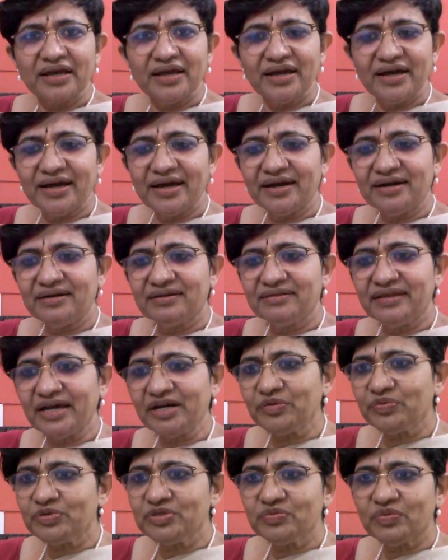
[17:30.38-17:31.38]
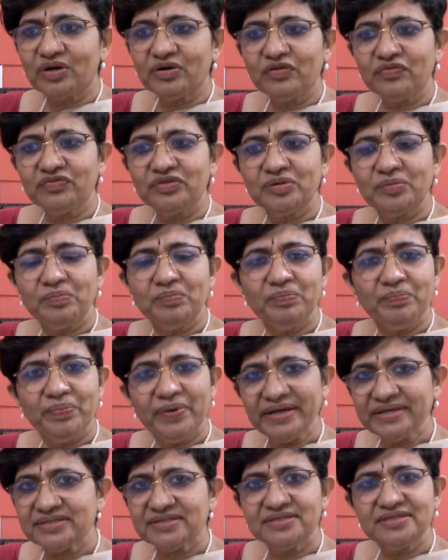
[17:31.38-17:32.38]
And that was one of the
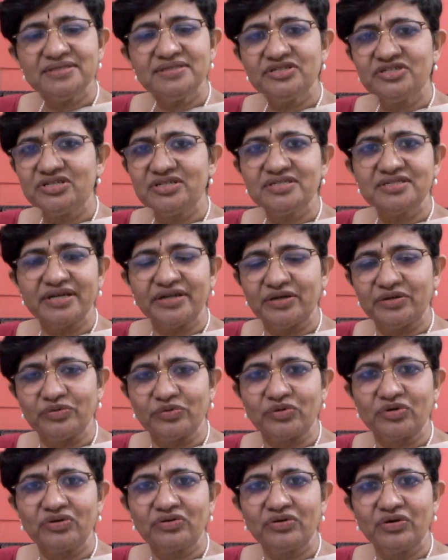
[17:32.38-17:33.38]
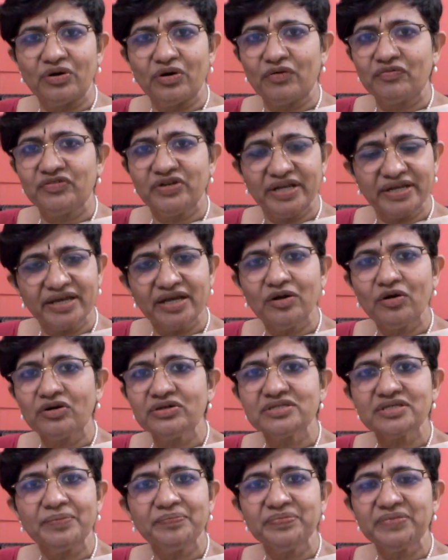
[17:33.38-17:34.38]
best decisions I took, of taking on
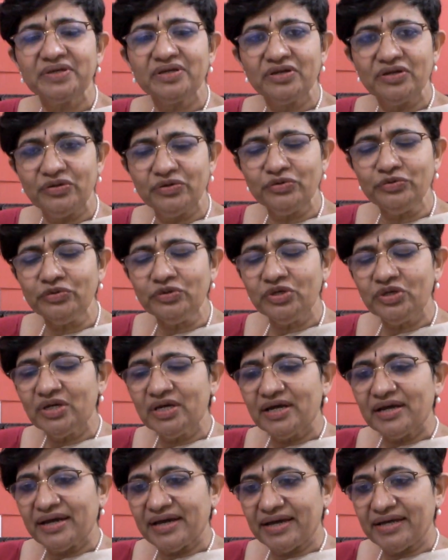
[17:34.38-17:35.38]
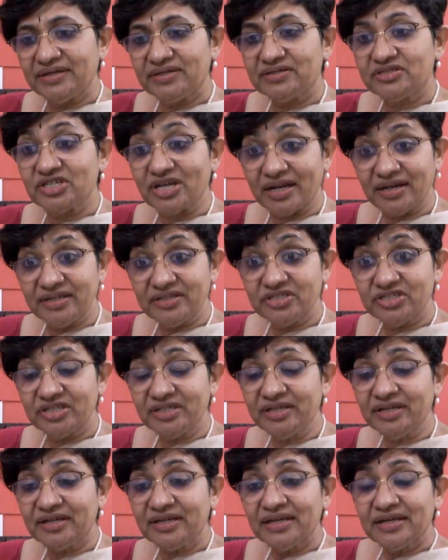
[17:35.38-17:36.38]
something new and
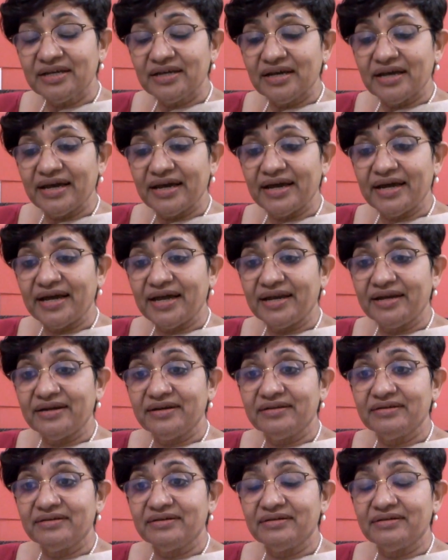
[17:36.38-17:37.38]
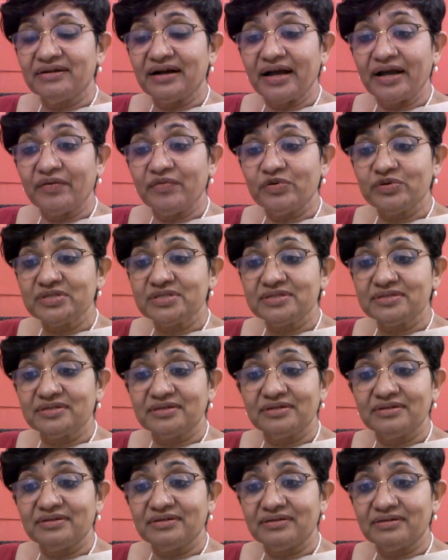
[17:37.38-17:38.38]
challenging. And
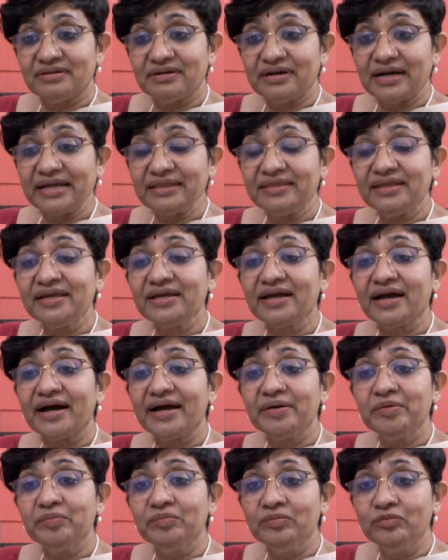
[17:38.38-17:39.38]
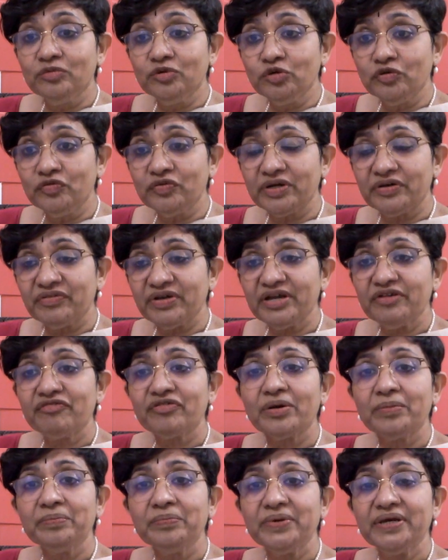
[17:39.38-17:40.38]
I think I moved away
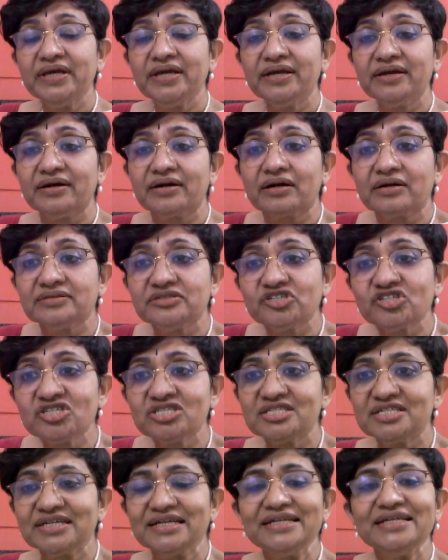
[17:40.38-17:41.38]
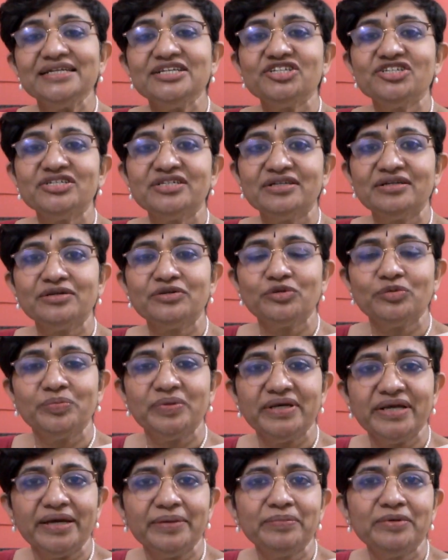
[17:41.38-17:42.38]
from being just a clinician to
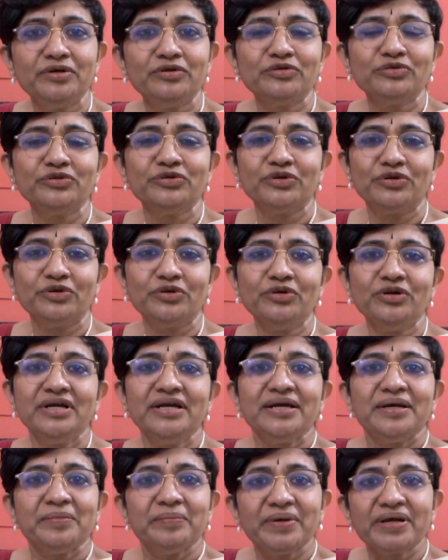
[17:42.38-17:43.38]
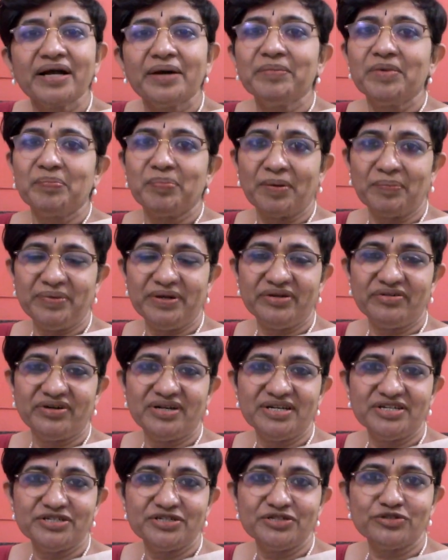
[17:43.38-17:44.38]
be able to, become a public
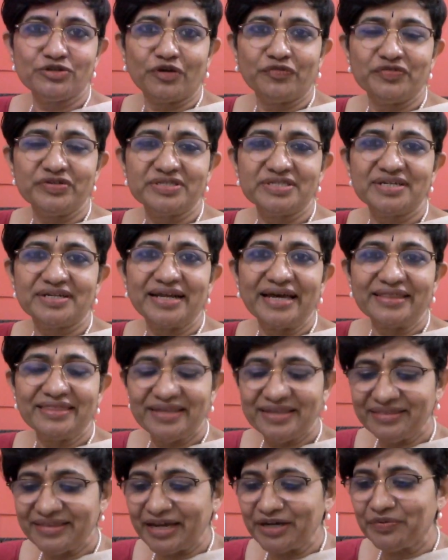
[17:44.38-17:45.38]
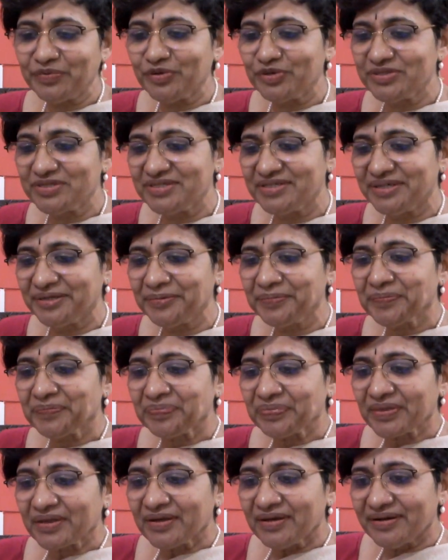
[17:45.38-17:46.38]
relations officer. I think that was the,
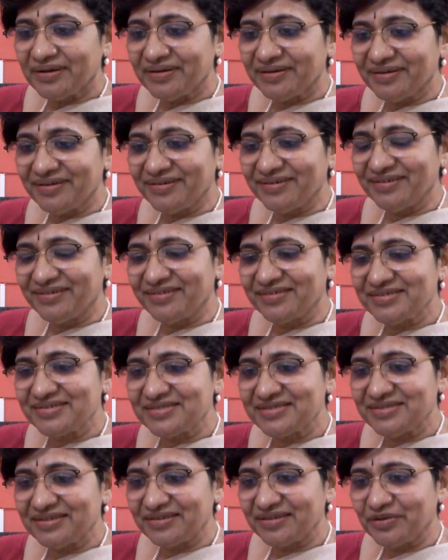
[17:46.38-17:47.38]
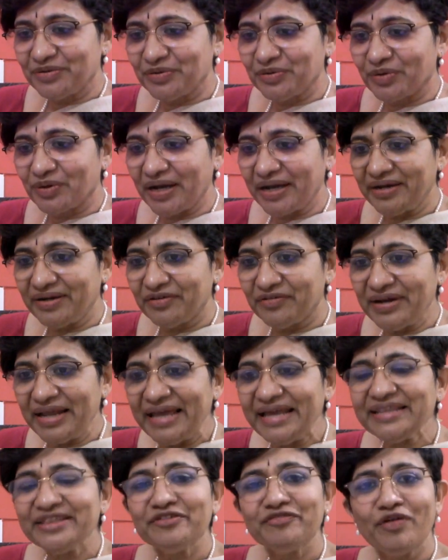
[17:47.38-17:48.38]
kind of
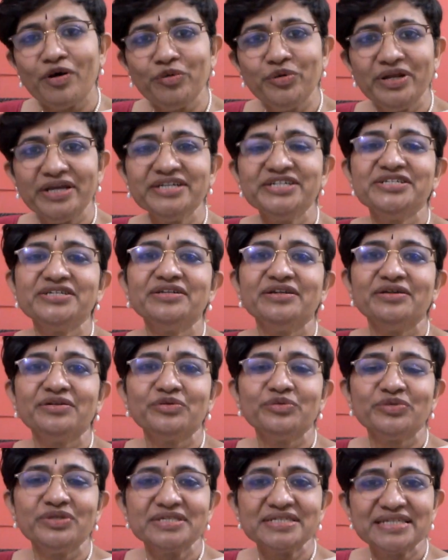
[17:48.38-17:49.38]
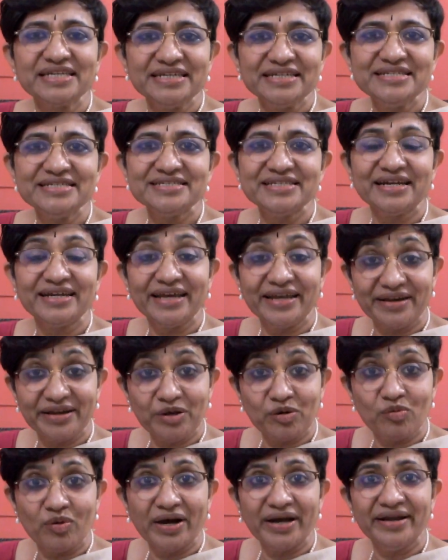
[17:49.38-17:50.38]
laying the foundation to the skills that I
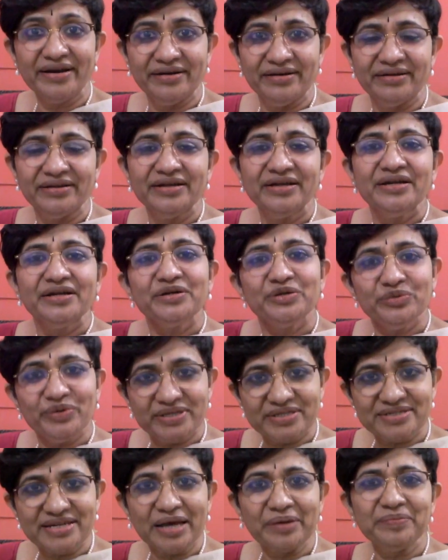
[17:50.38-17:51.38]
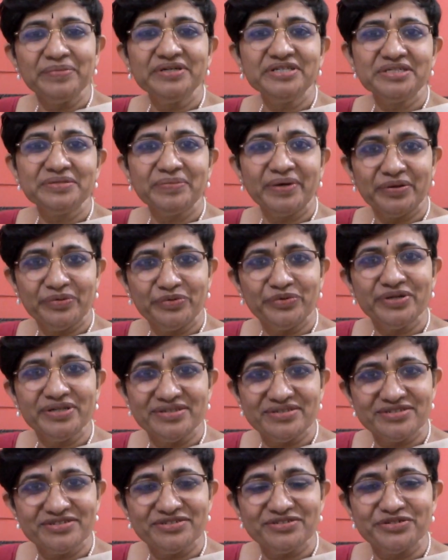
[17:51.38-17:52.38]
required to establish my own
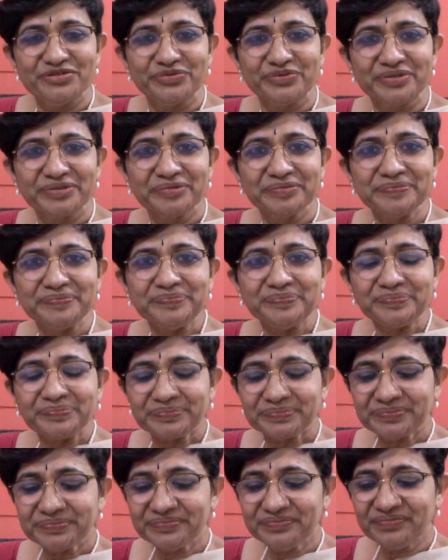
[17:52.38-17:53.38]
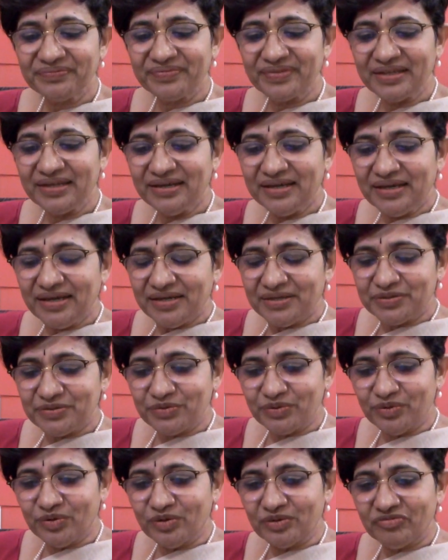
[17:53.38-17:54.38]
institute.
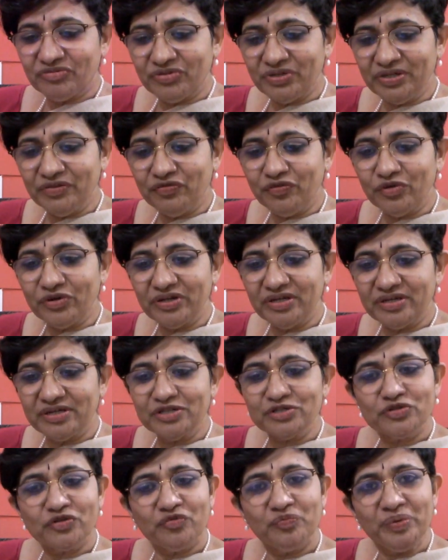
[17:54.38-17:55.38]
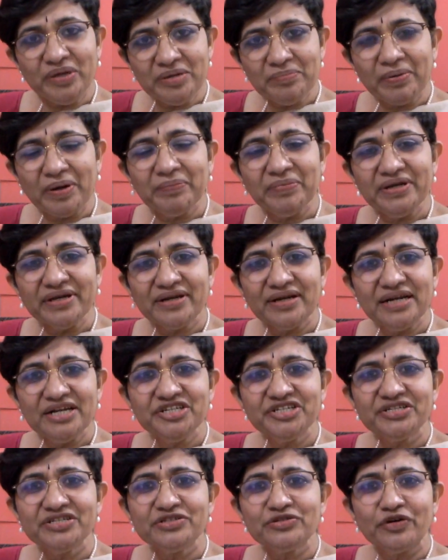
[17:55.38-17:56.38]
So 3-4 years of being public
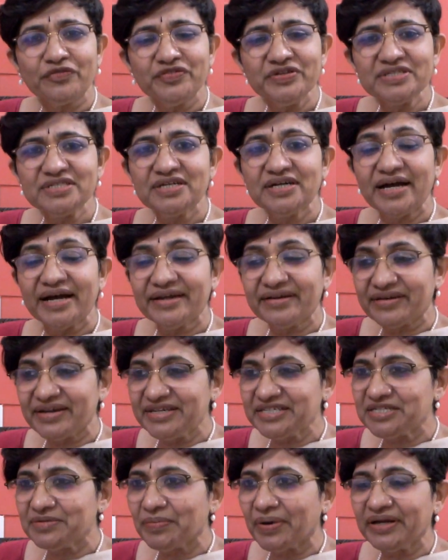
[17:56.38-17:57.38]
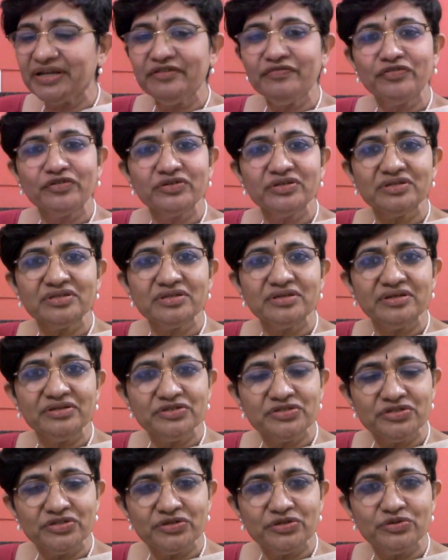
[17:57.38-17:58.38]
relations officer, I raised money for the
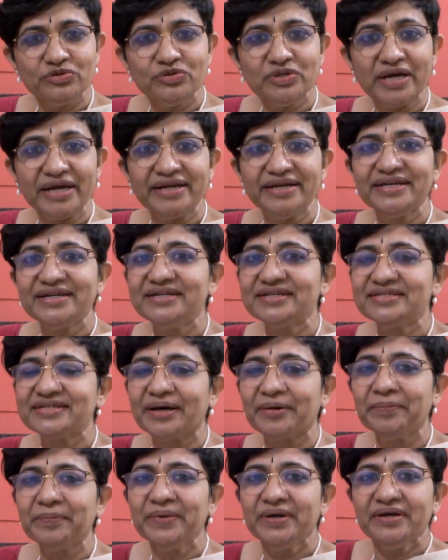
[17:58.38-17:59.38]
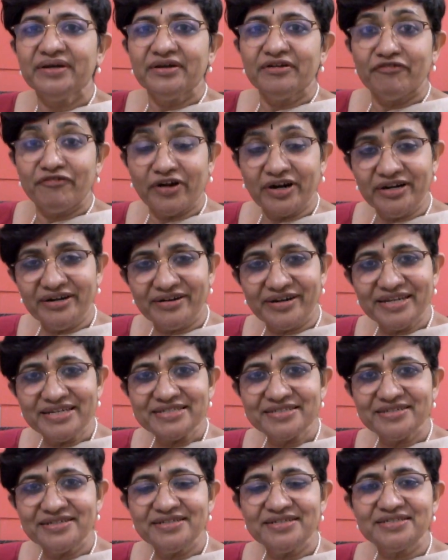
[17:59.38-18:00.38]
institute. I did some
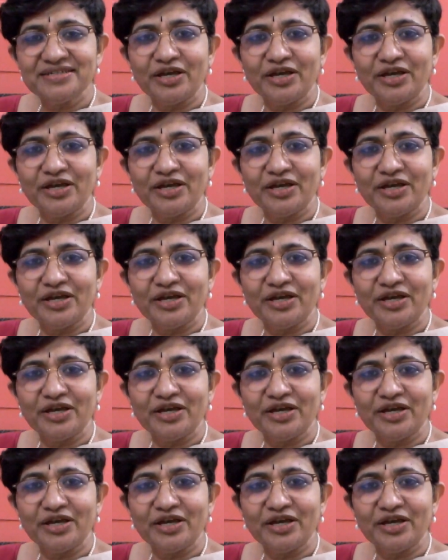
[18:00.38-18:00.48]
fundraisers.